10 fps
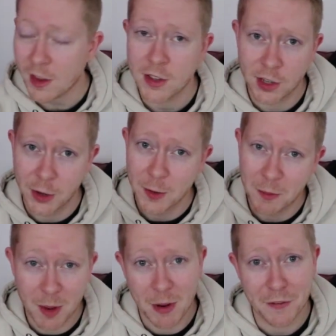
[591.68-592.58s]
So
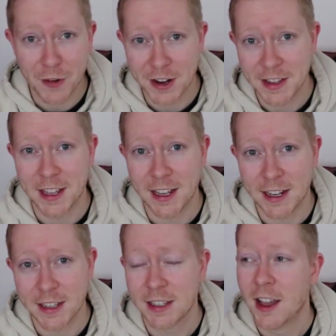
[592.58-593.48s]
my Black Friday deal
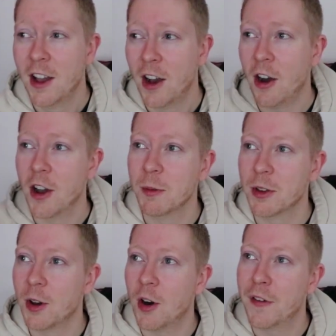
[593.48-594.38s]
is I'm
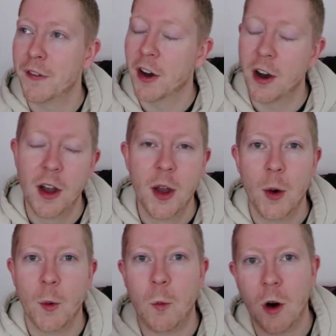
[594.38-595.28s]
going to offer
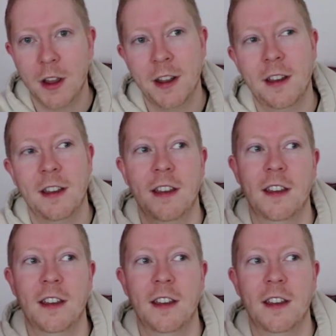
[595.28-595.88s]
1